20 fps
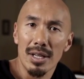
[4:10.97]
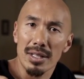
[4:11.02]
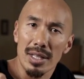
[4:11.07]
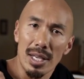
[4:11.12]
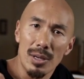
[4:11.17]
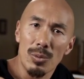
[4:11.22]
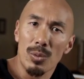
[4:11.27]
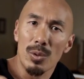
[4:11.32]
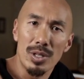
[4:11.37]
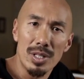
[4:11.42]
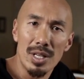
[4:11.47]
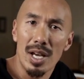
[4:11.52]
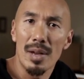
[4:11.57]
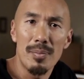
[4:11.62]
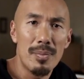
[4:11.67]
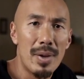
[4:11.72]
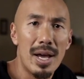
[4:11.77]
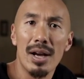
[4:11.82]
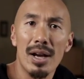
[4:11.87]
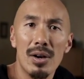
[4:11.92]
They would
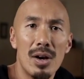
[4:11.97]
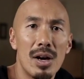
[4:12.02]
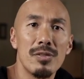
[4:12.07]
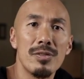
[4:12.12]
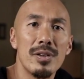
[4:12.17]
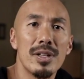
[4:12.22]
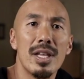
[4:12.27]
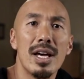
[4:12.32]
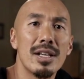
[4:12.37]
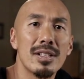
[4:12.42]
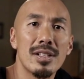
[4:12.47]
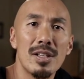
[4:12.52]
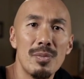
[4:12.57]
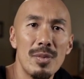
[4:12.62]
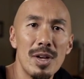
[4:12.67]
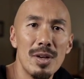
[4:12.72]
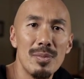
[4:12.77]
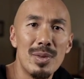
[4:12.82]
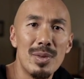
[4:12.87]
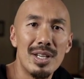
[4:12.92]
not back off of that
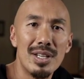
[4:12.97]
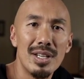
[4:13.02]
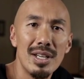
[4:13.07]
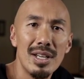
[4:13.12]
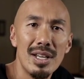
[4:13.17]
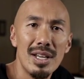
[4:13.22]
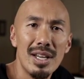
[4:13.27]
commitment.